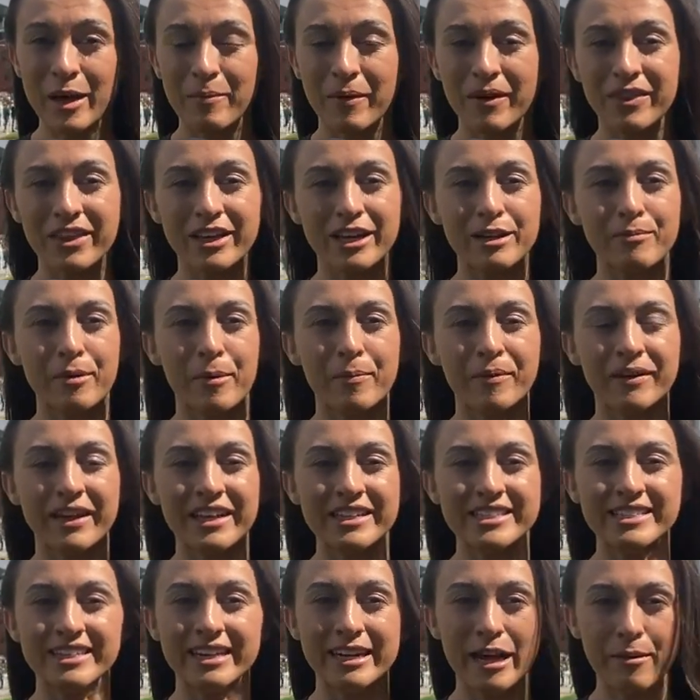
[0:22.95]
But they come up
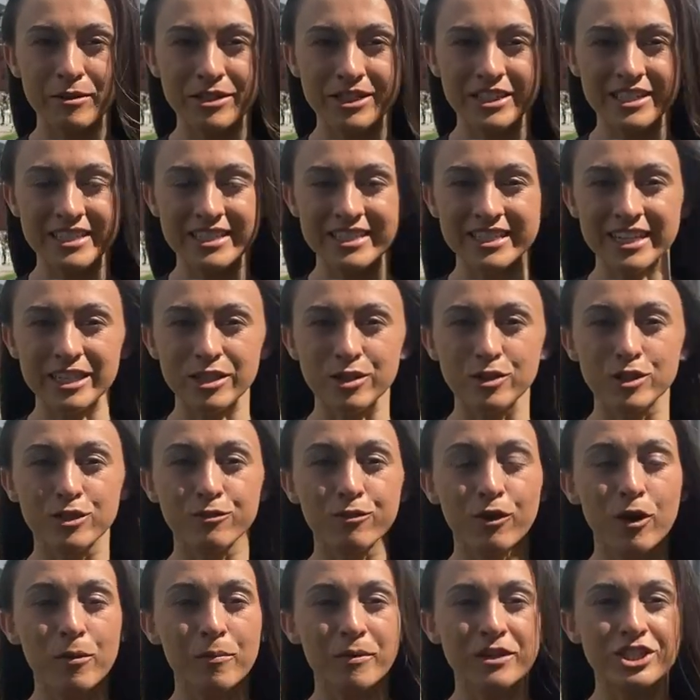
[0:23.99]
against an Aberdeen side whose
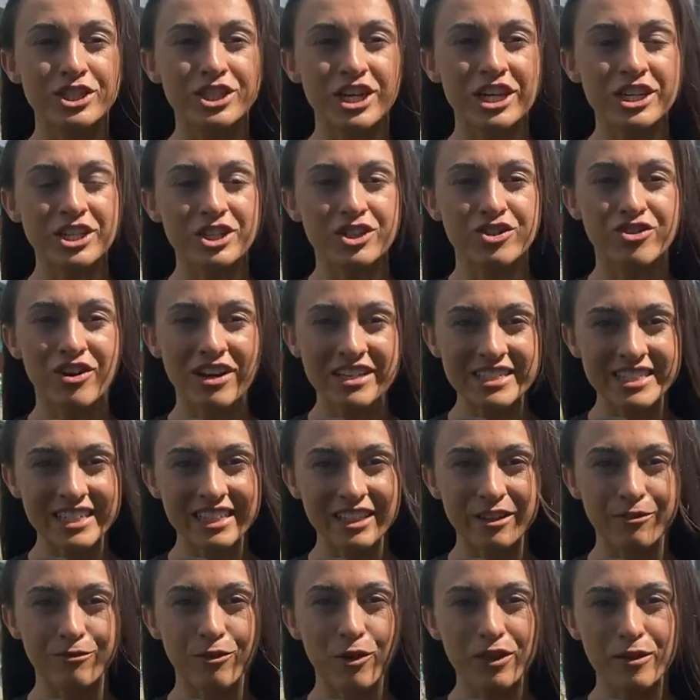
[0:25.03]
form has changed
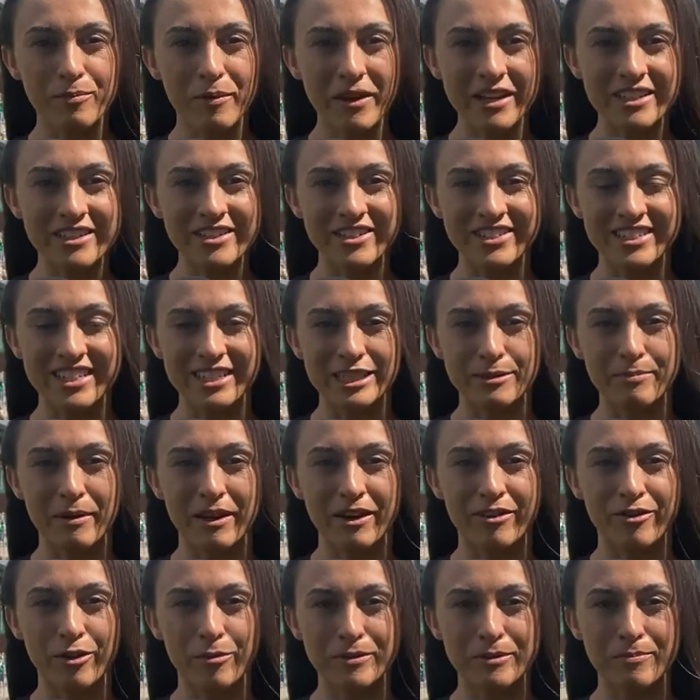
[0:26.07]
drastically for the better since
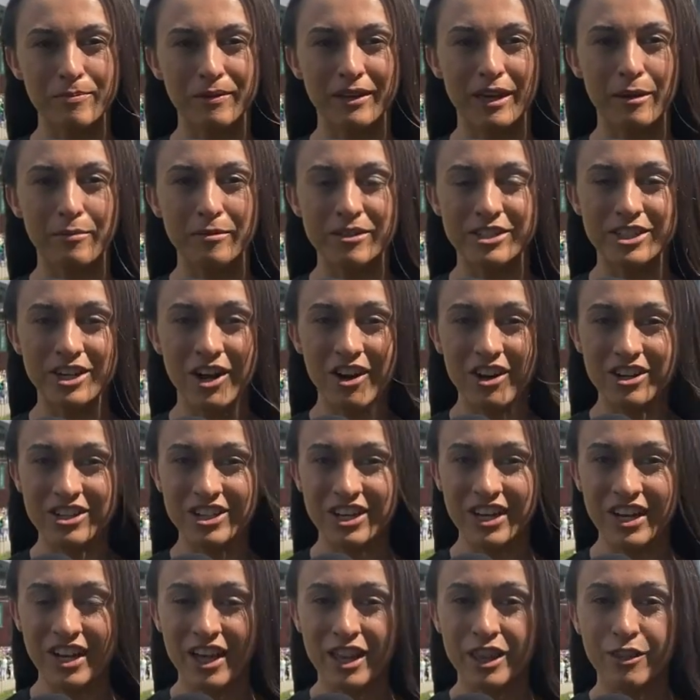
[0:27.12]
Barry Robson became in charge.